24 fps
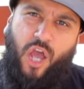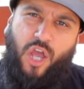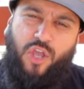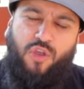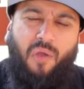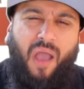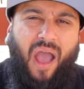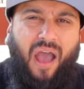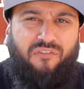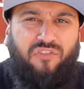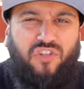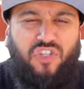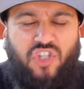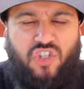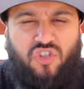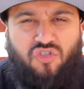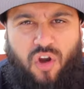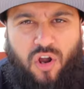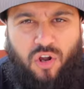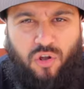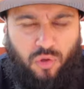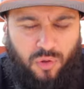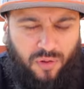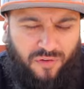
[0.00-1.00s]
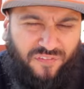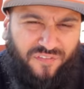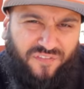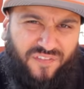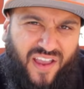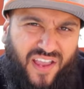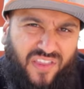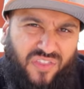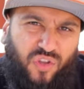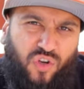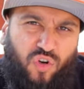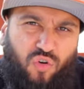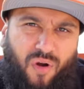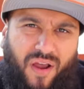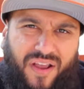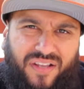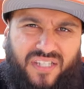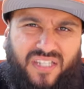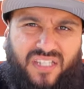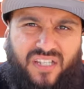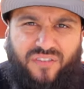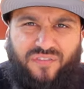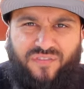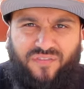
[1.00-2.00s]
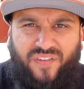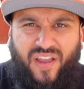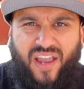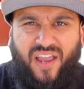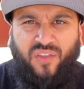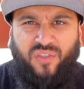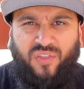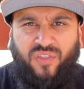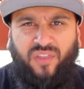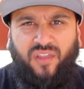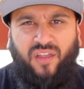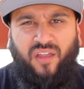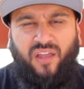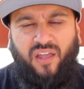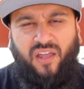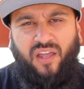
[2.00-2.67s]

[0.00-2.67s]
You have a struggle of faith, a crisis of faith.